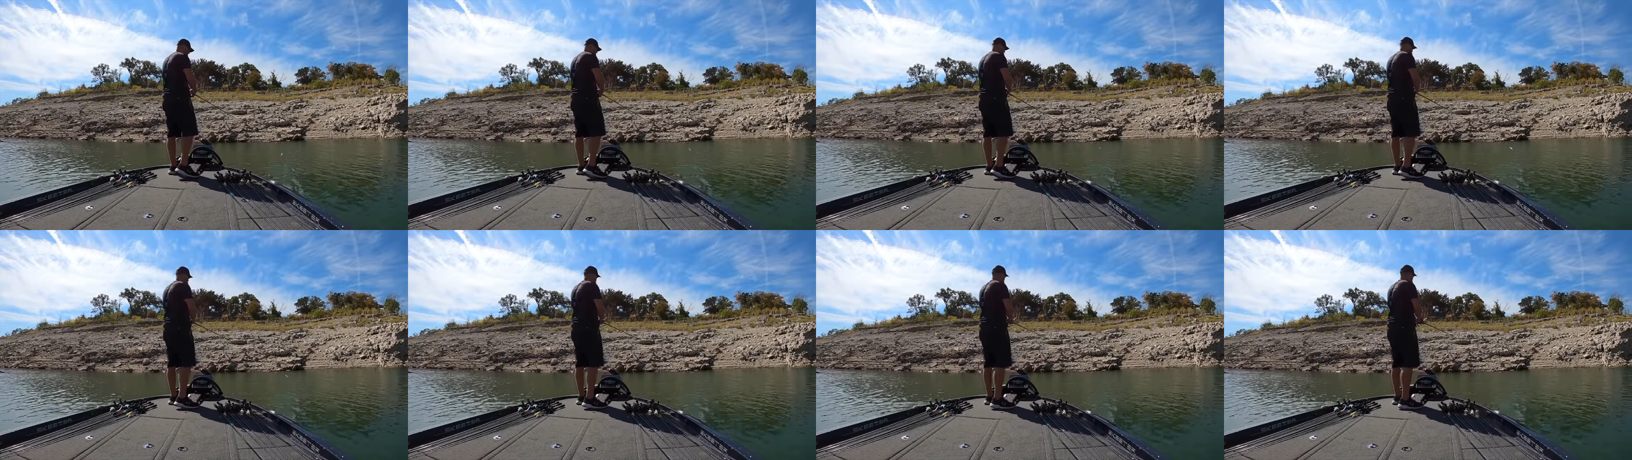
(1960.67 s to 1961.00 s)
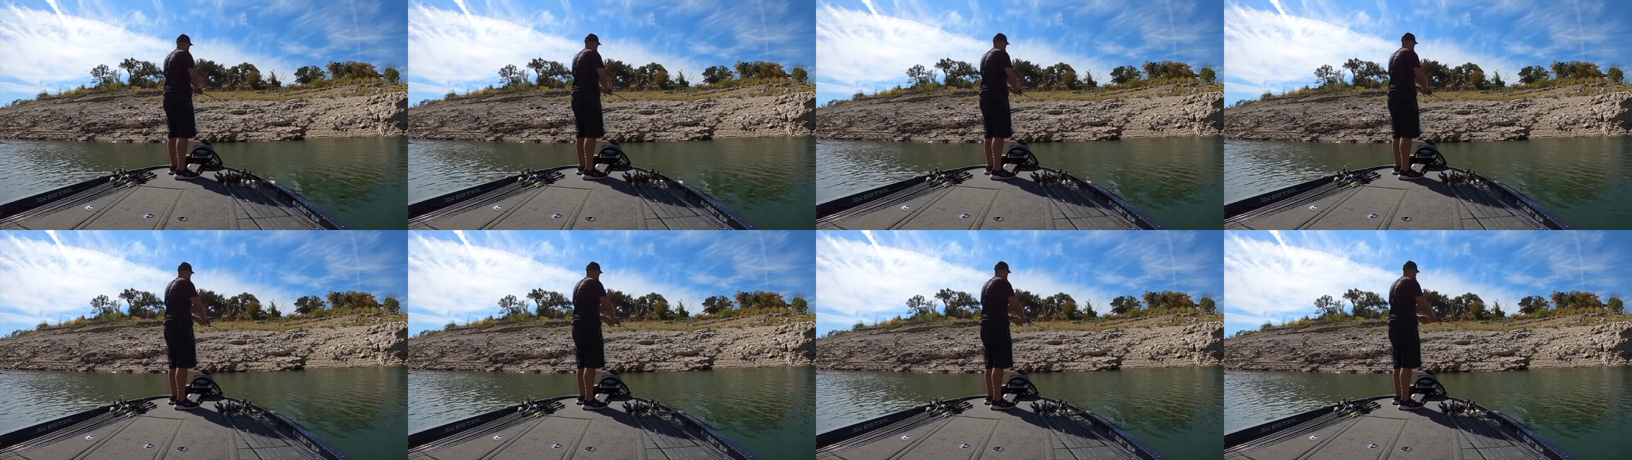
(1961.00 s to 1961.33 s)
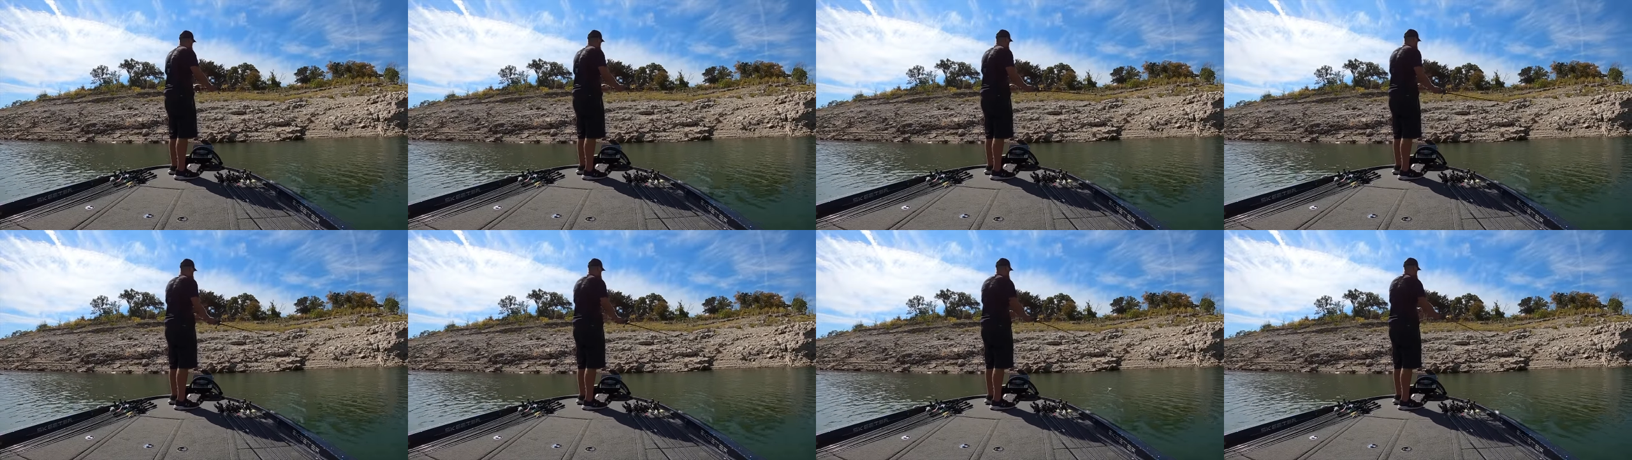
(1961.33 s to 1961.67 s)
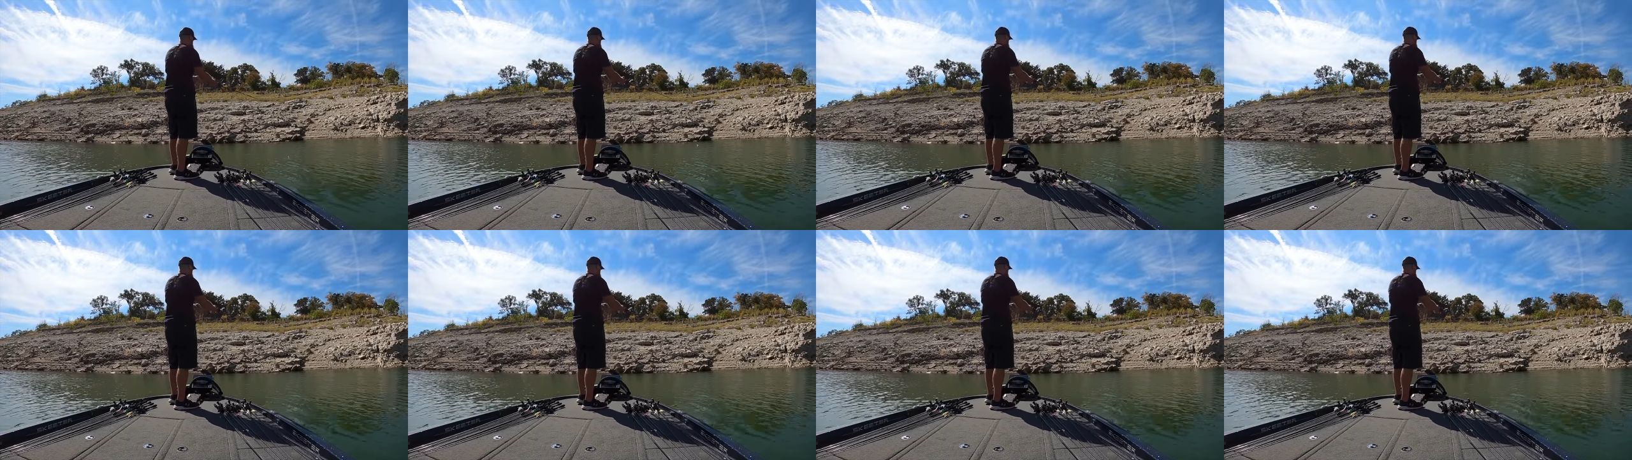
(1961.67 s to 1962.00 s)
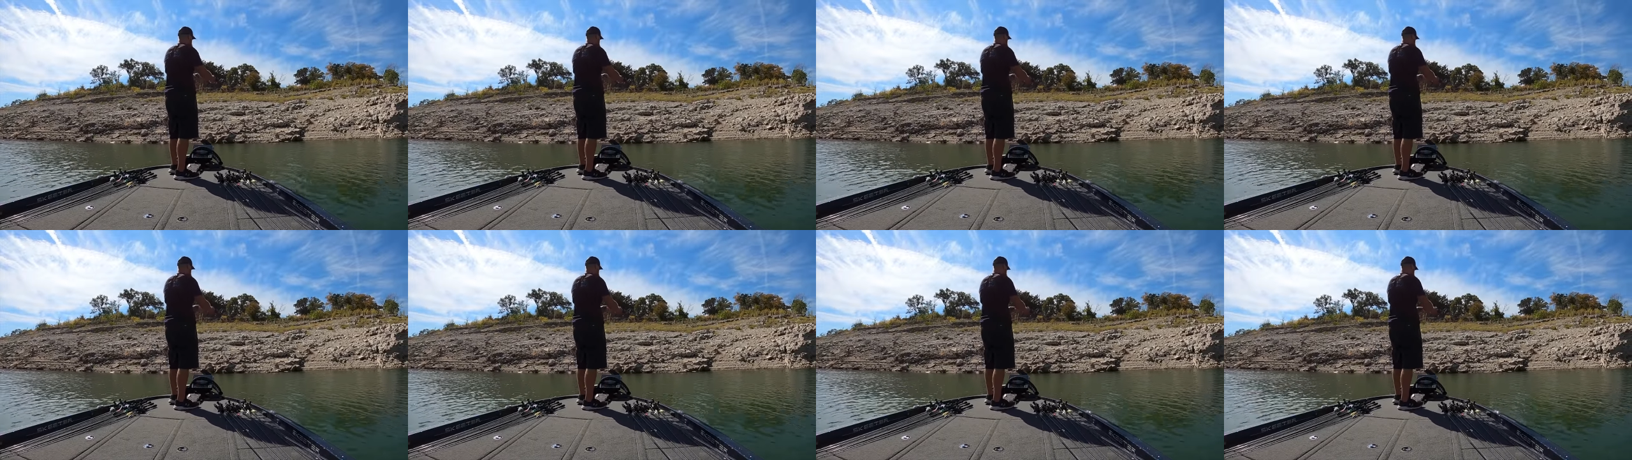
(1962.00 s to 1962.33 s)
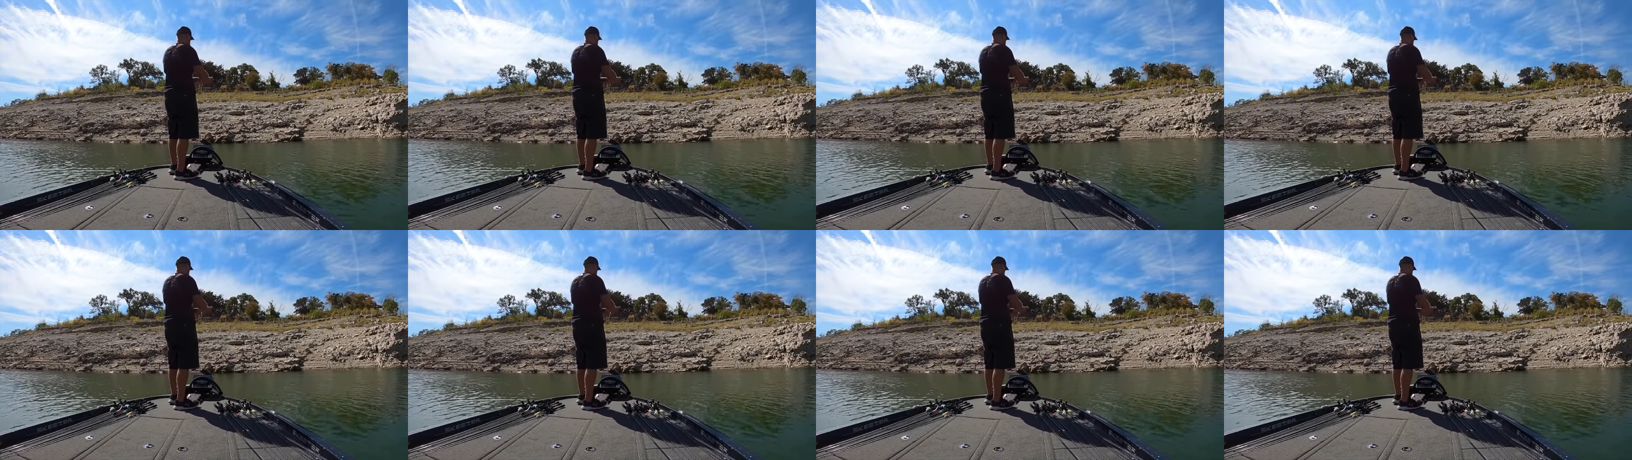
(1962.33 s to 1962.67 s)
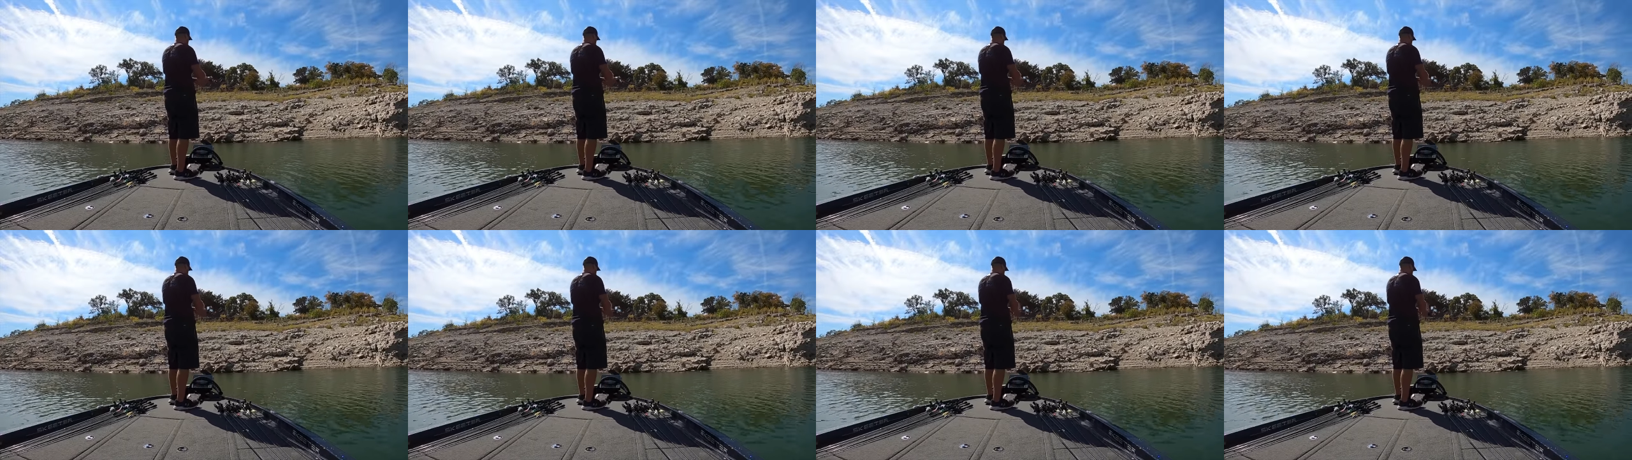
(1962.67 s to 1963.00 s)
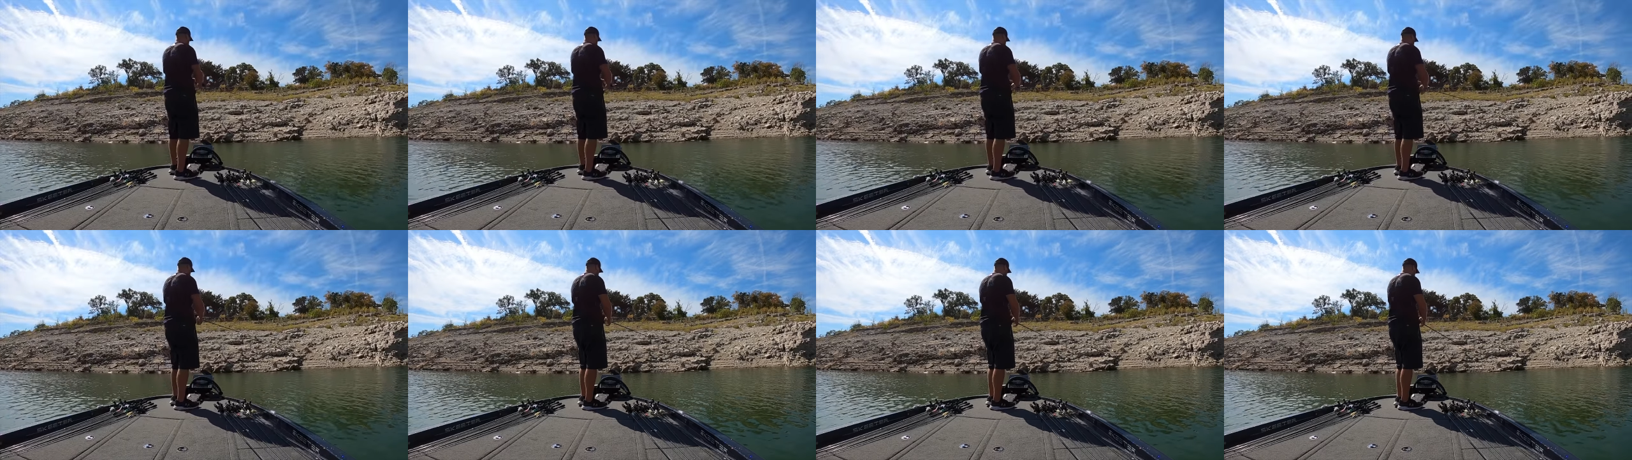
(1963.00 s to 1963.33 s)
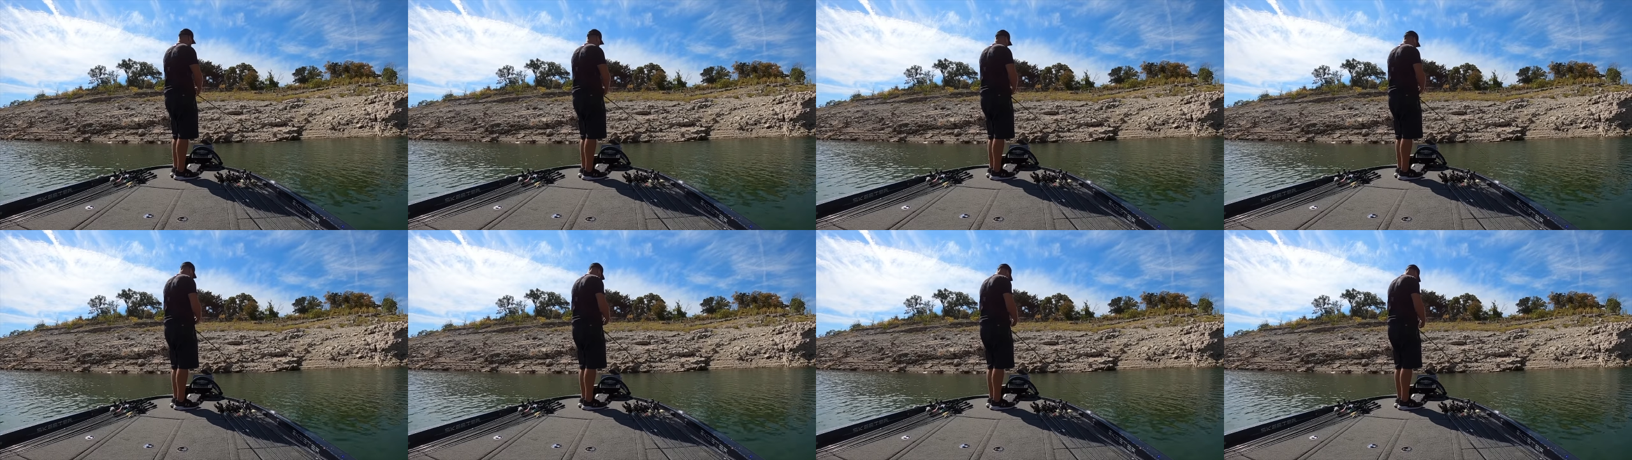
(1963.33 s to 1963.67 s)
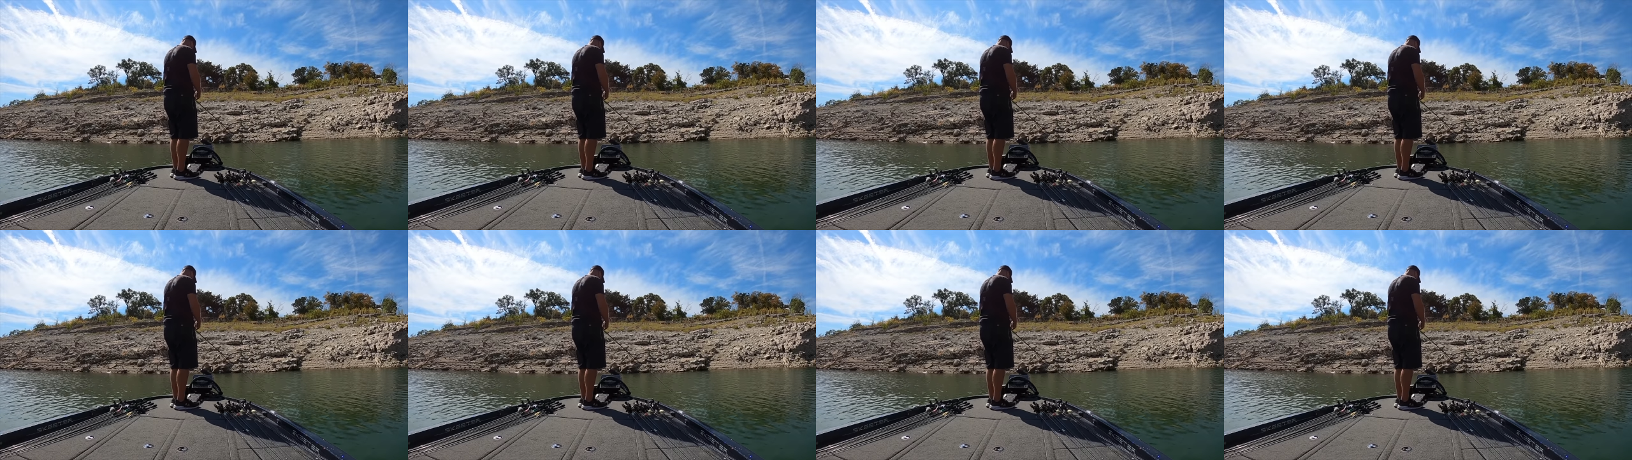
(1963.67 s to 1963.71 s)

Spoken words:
[unreadable: no face in view]